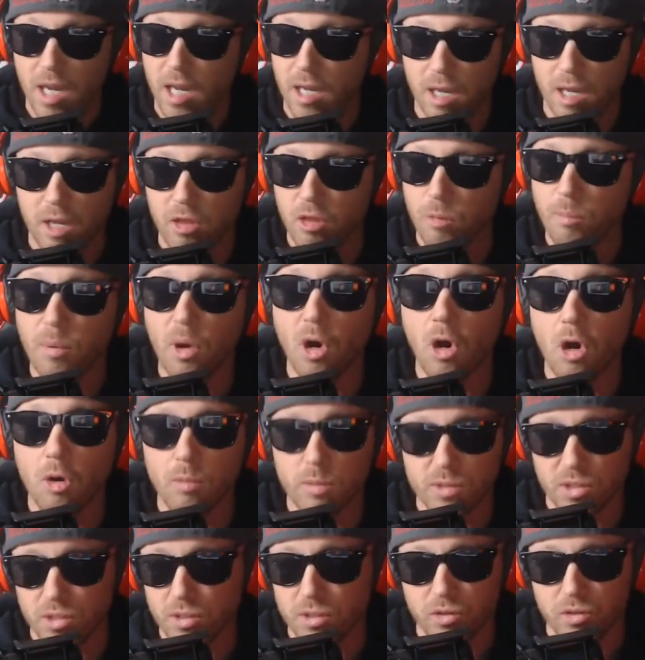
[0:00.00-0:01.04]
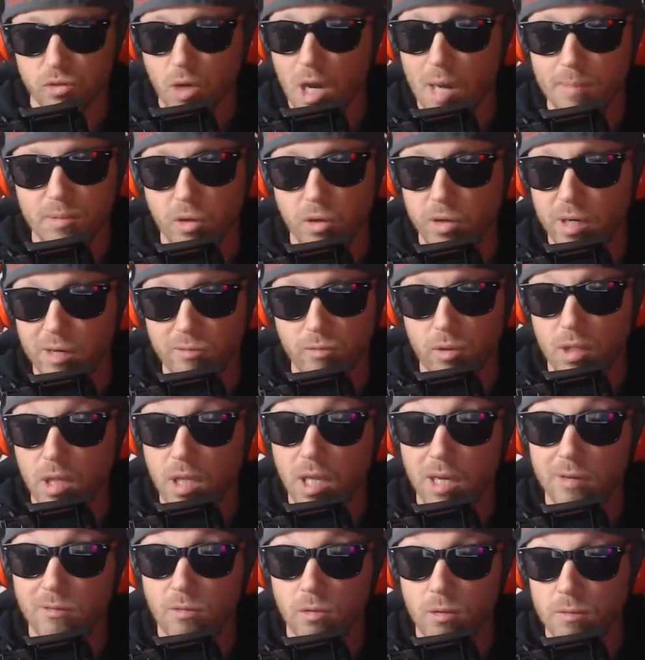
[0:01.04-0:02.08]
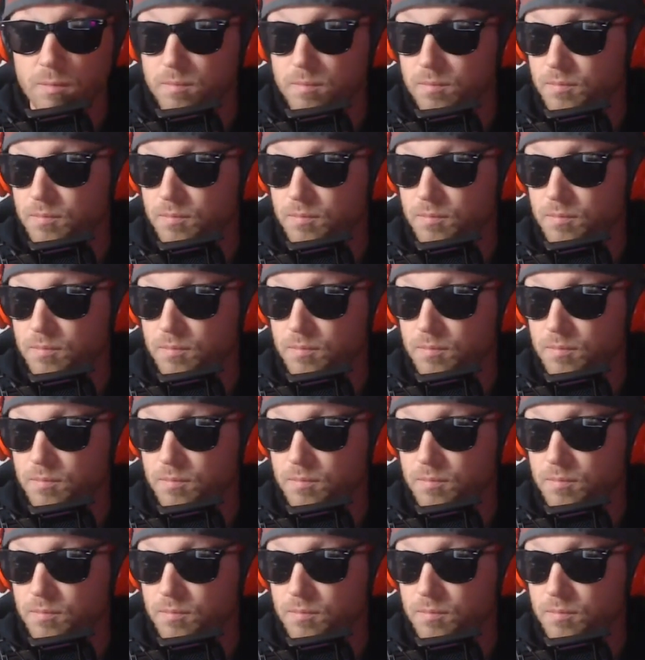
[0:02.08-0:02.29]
And the ball was just dropped on every level.